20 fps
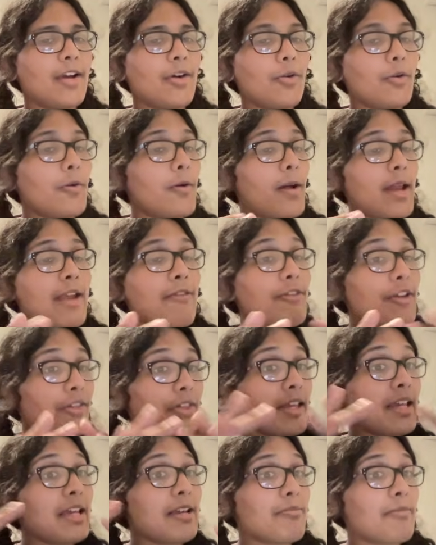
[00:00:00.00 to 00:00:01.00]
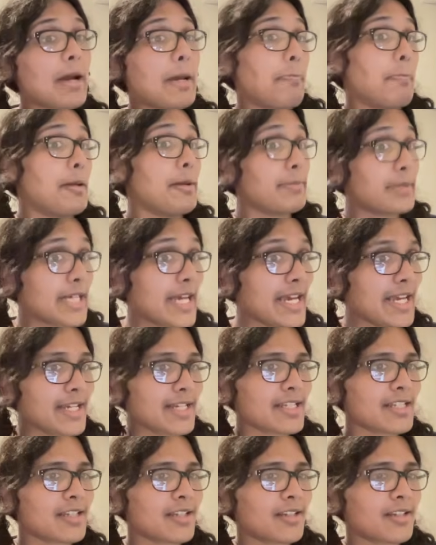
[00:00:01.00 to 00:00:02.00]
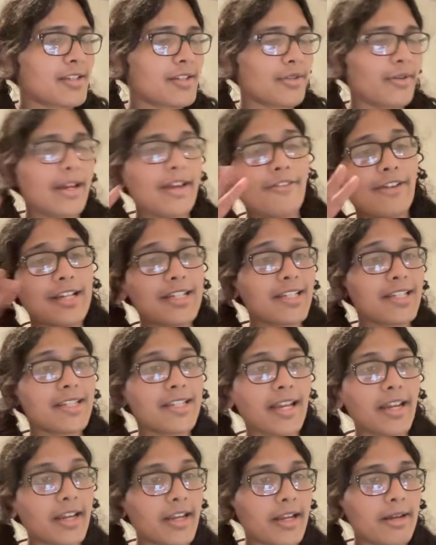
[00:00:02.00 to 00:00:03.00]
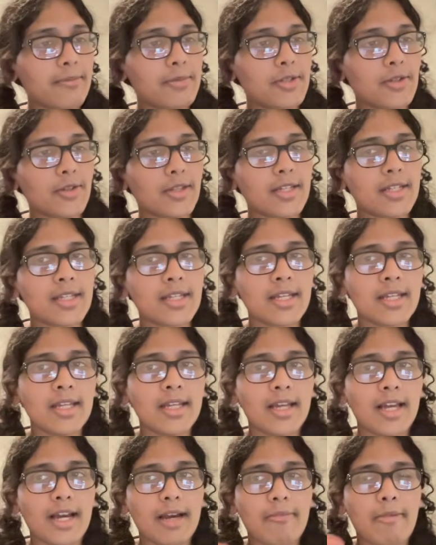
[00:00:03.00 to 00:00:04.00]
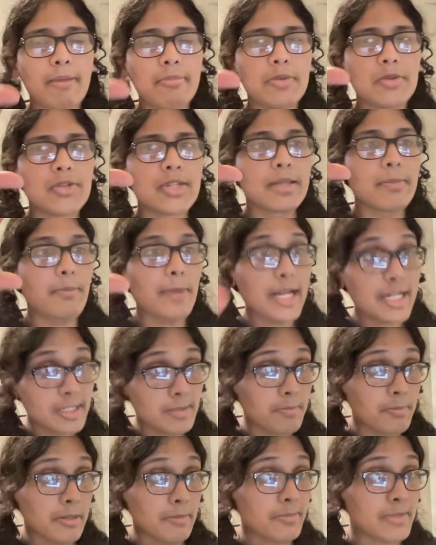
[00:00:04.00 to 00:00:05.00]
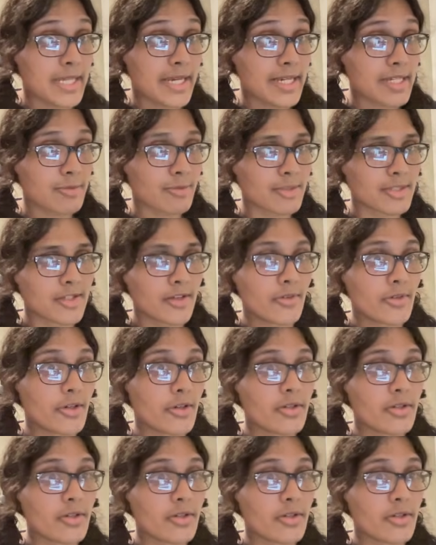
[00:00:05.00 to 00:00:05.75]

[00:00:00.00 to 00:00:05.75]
everything in my bibtex. So I have actually set it up so that I'm using better bibtex with Zotero.